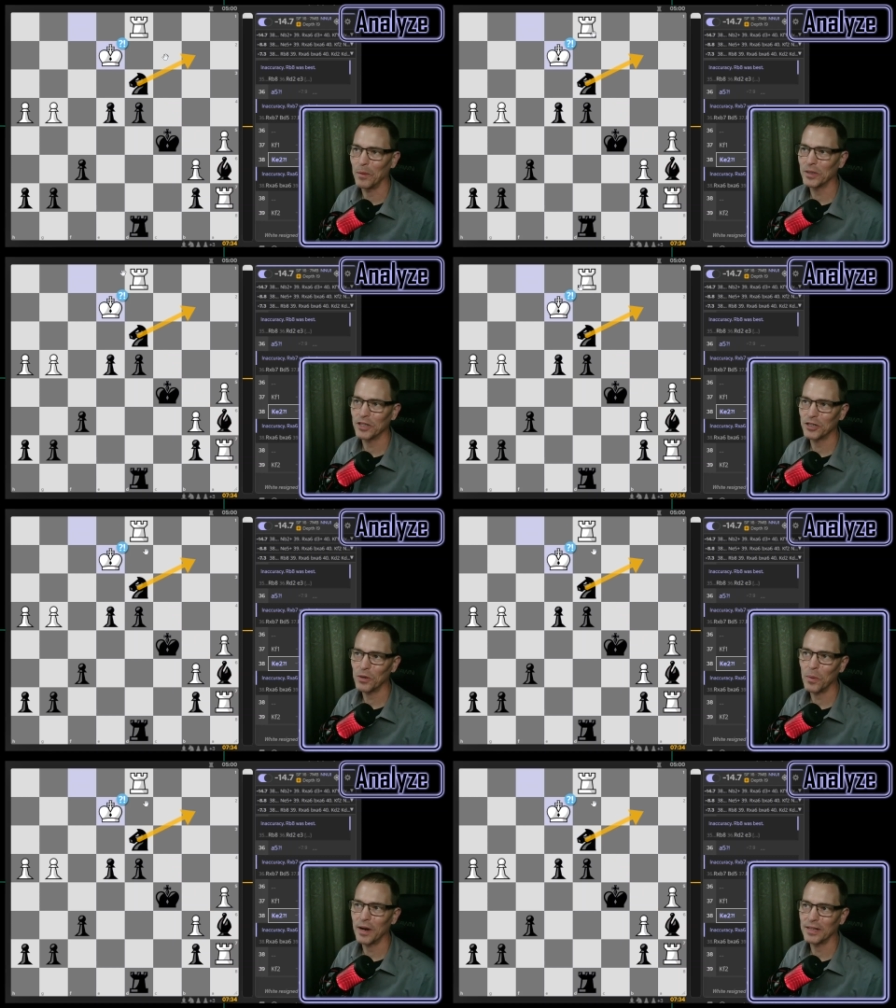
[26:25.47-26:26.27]
And I wasn't
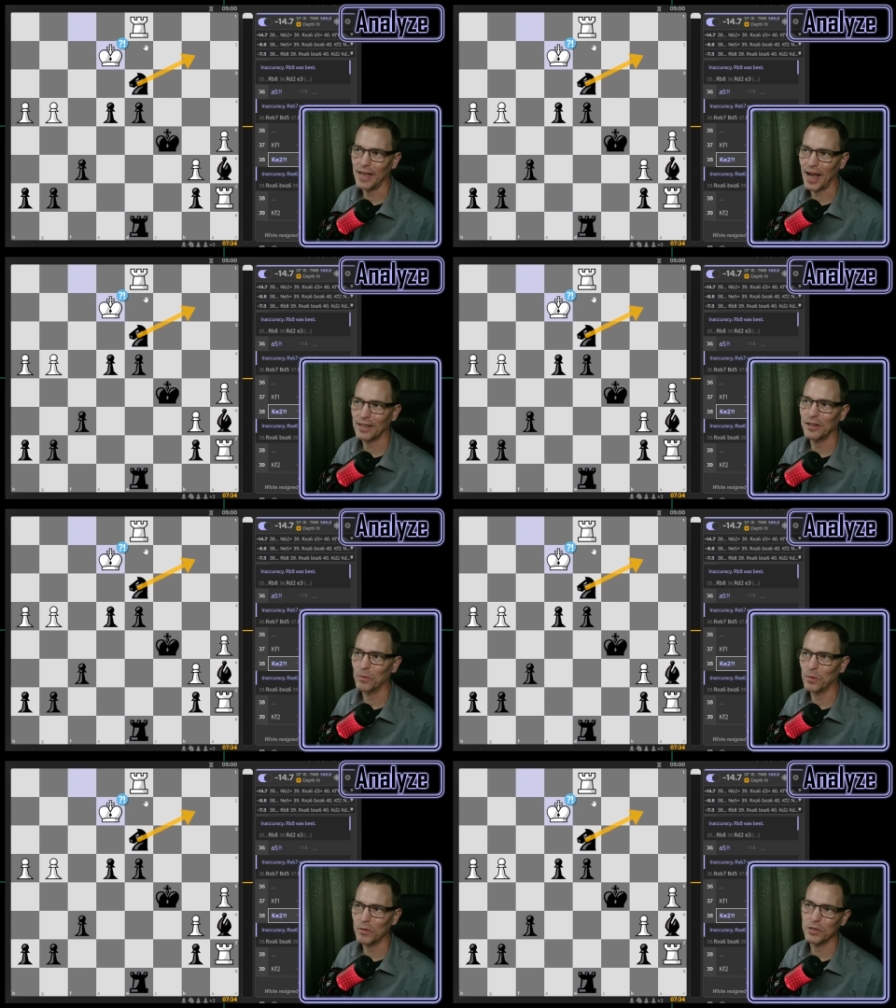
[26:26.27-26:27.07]
sure where exactly
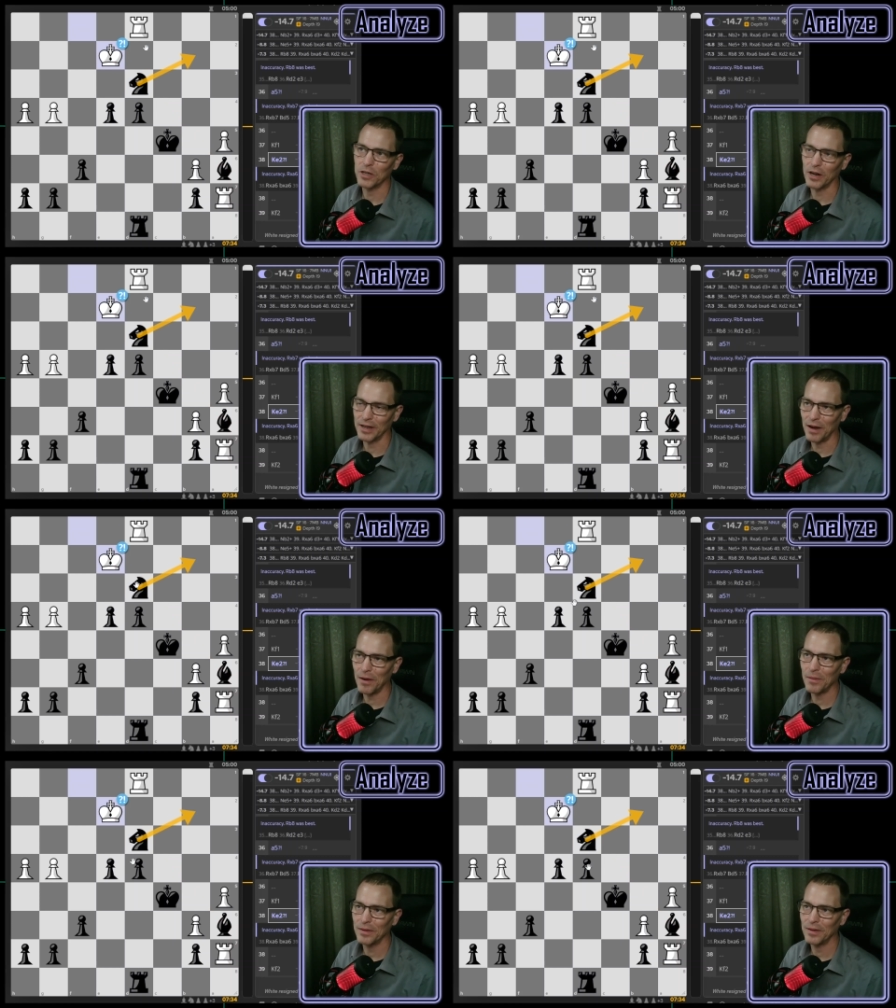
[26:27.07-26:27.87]
the rook was going to
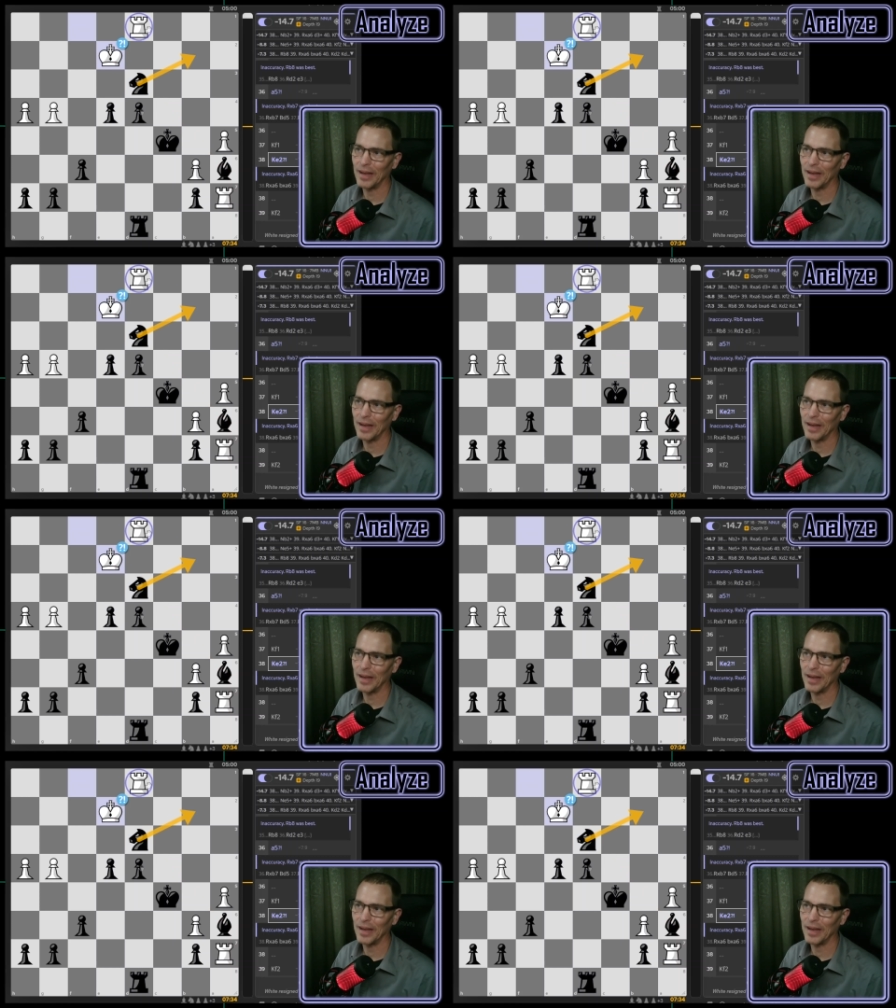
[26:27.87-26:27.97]
go.